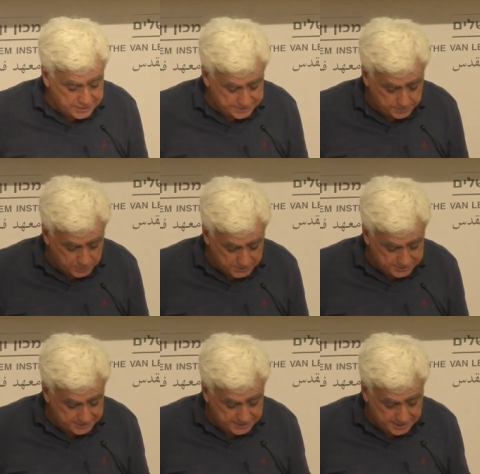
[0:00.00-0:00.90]

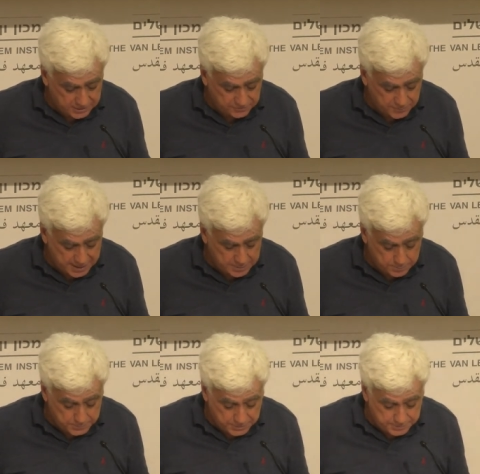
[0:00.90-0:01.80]
reciprocity state of mind
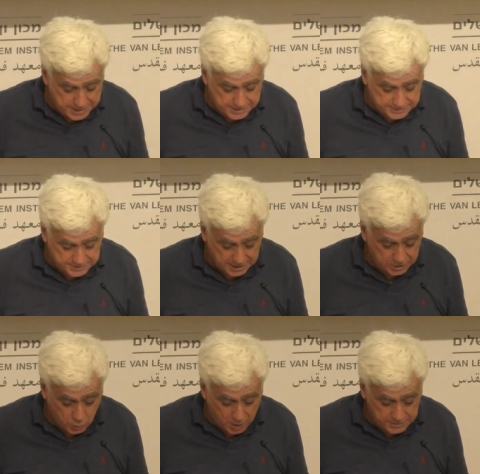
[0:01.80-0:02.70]
permeates,
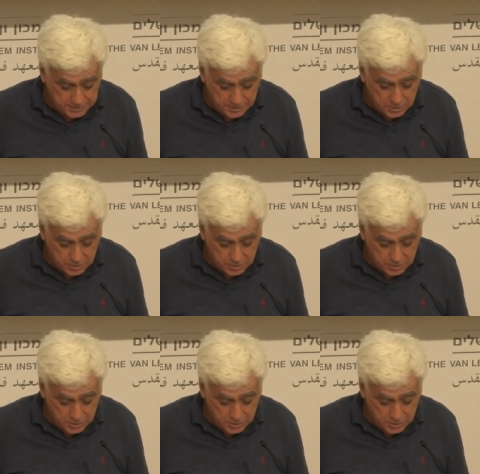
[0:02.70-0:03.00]
and one